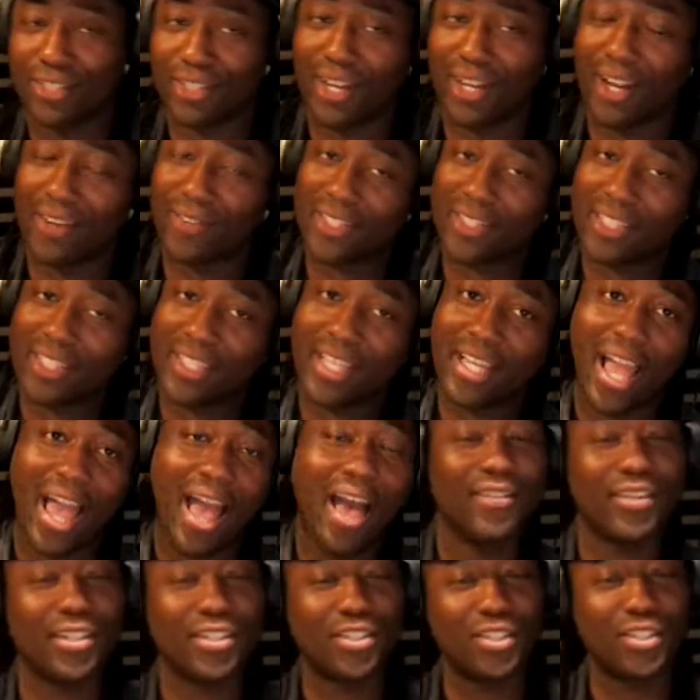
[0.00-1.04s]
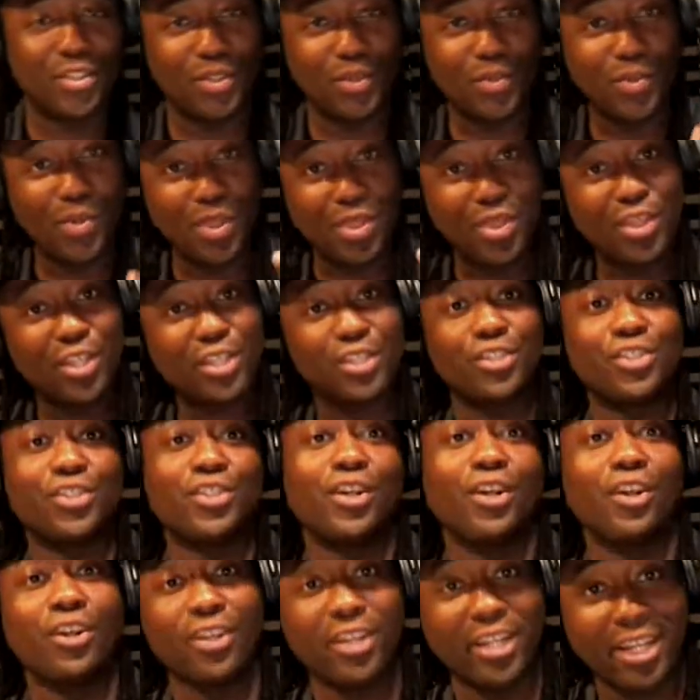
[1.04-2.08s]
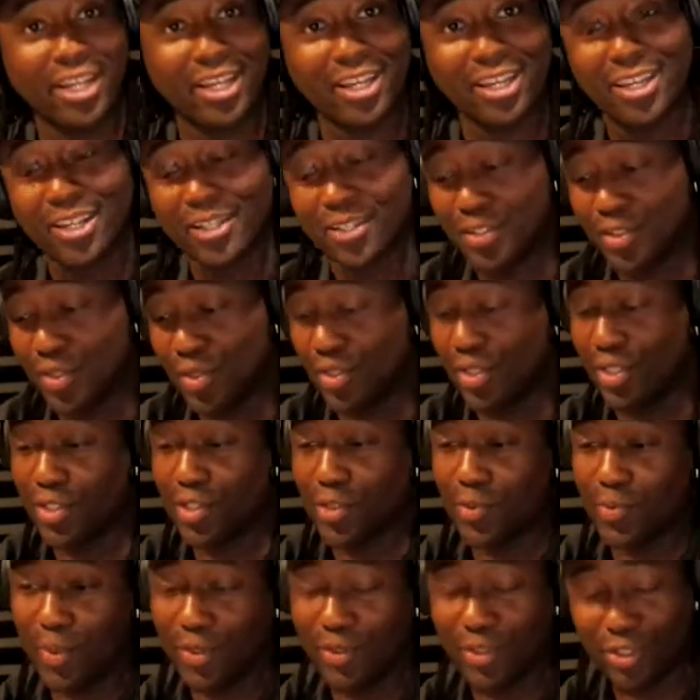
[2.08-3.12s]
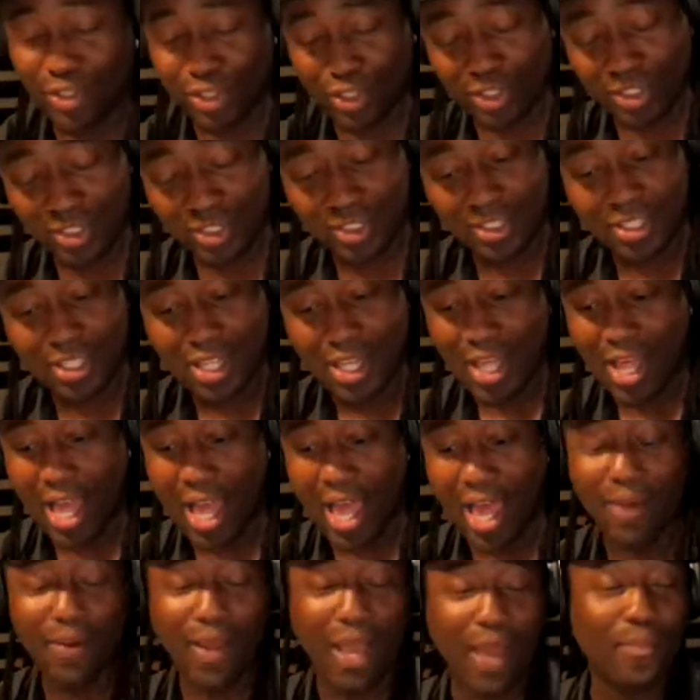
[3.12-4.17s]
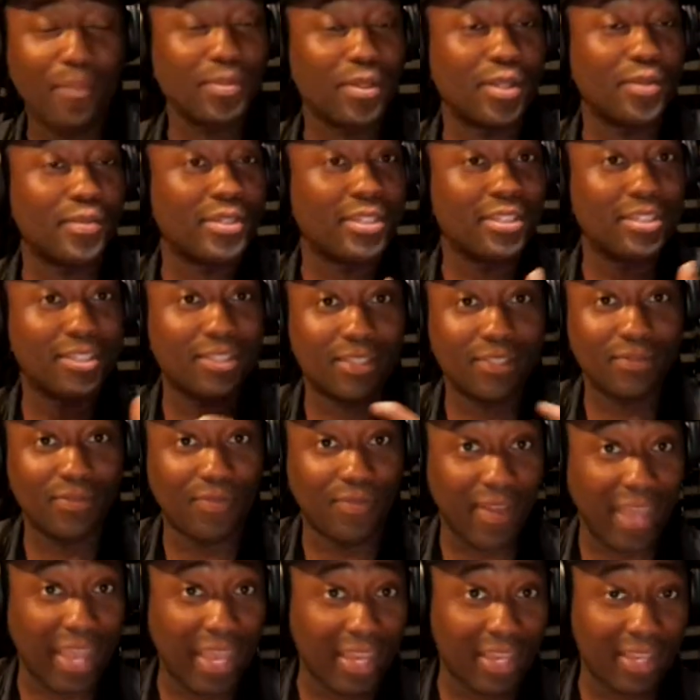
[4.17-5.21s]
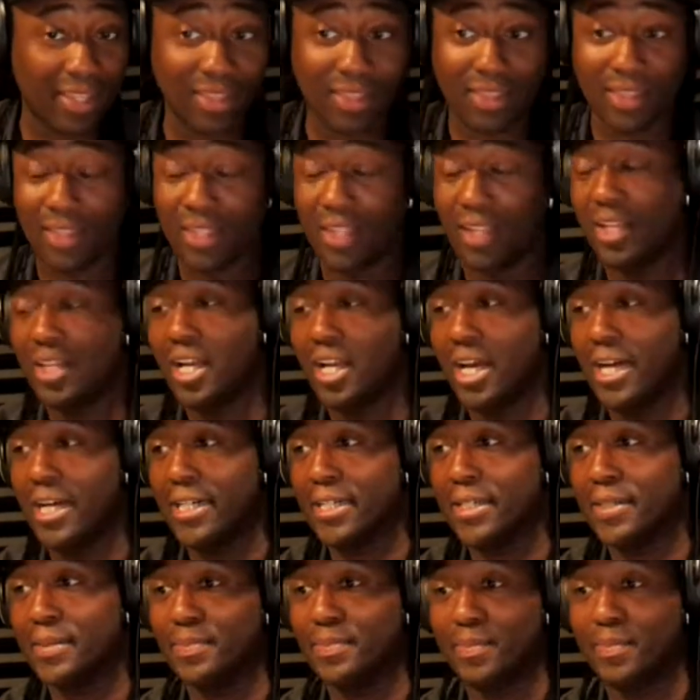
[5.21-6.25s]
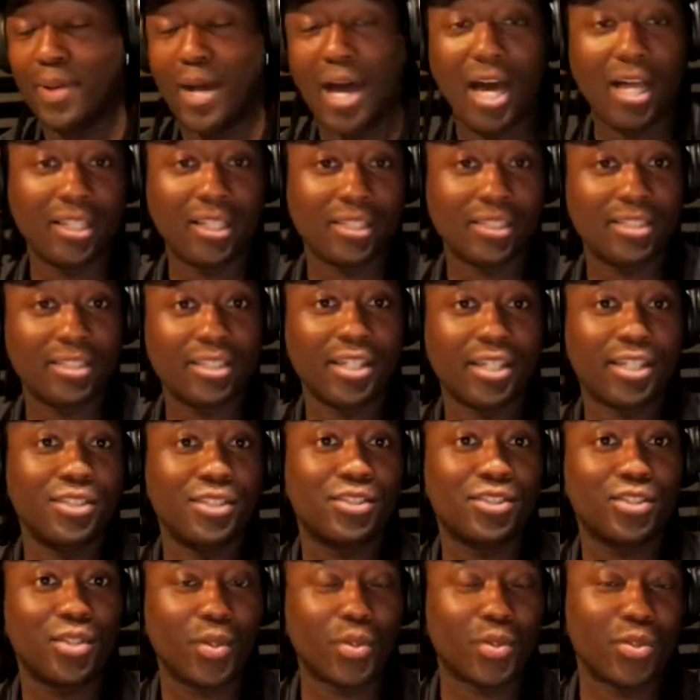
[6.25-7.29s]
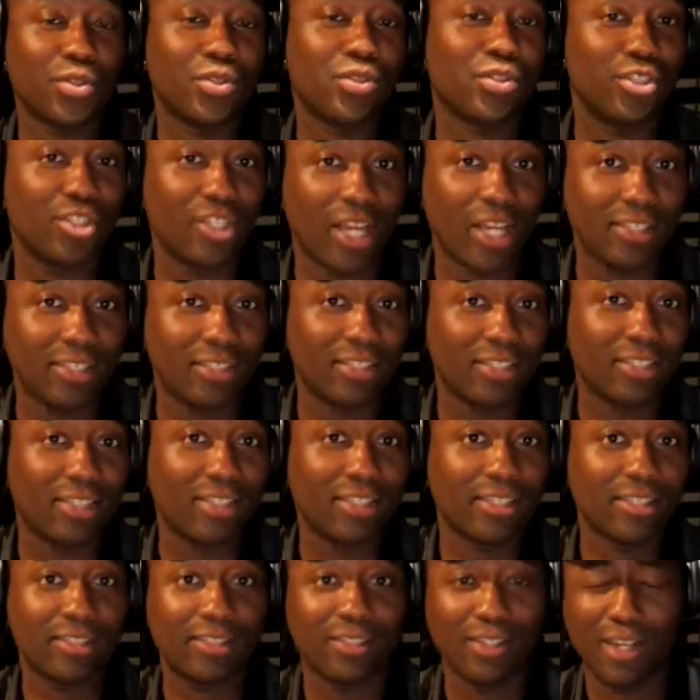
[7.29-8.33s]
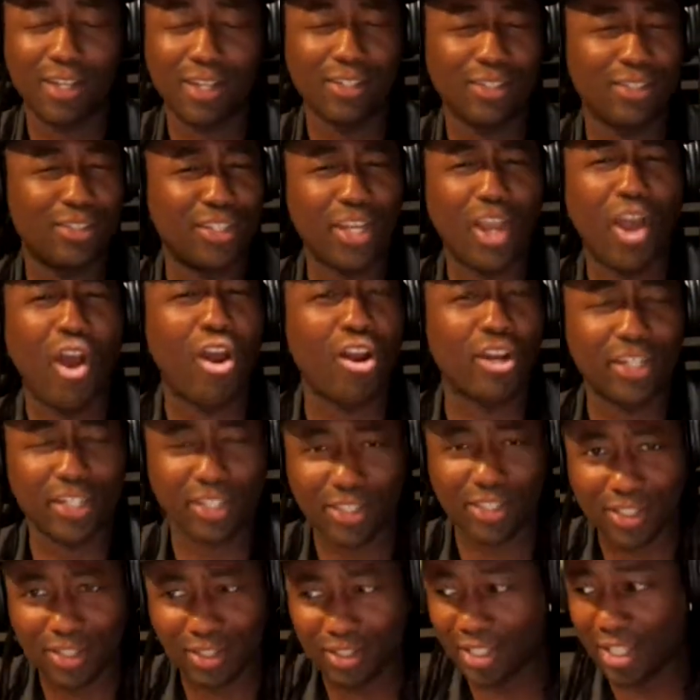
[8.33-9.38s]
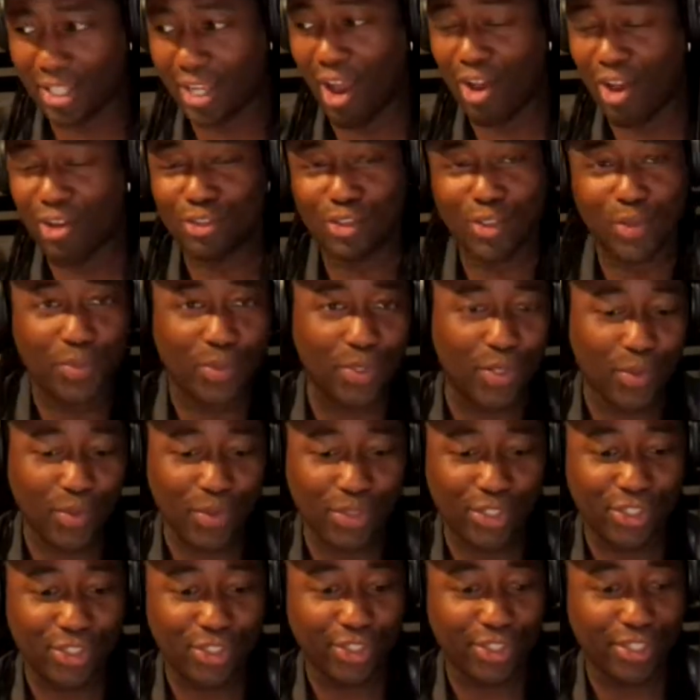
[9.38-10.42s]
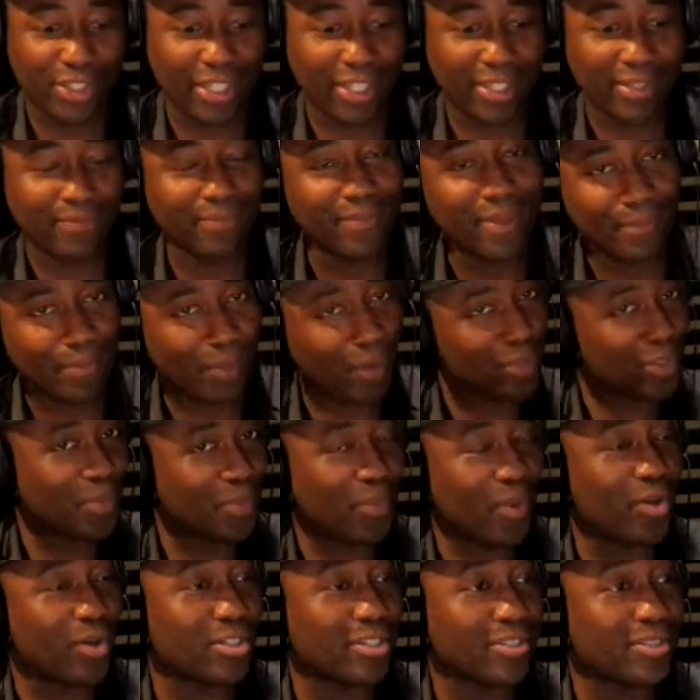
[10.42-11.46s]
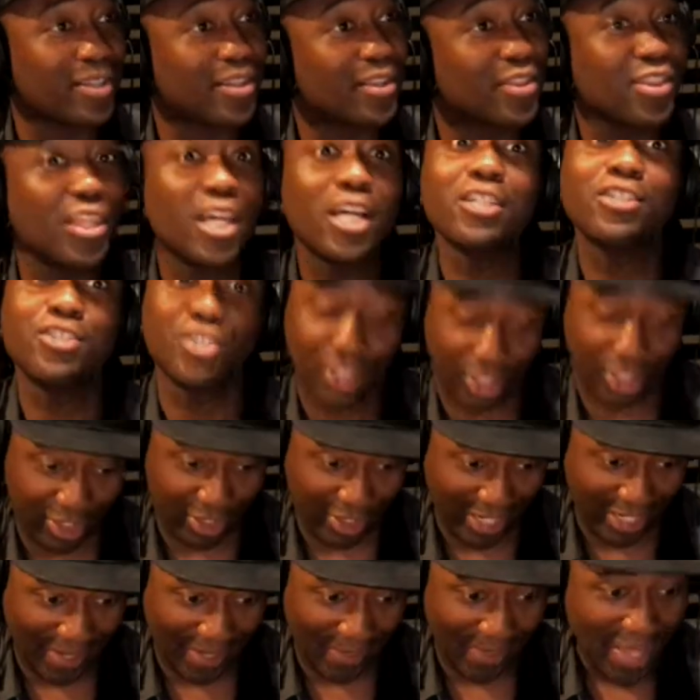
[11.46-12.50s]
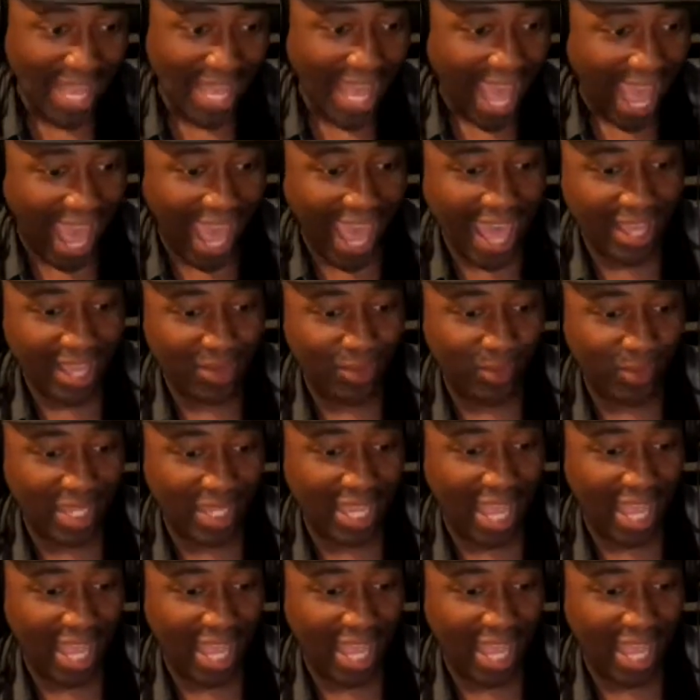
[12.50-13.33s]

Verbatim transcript: everything having to do with the journey, using spiritual implements, faith, um, politics, social justice, and the artist, the entrepreneur journey. Most important, the journey. And we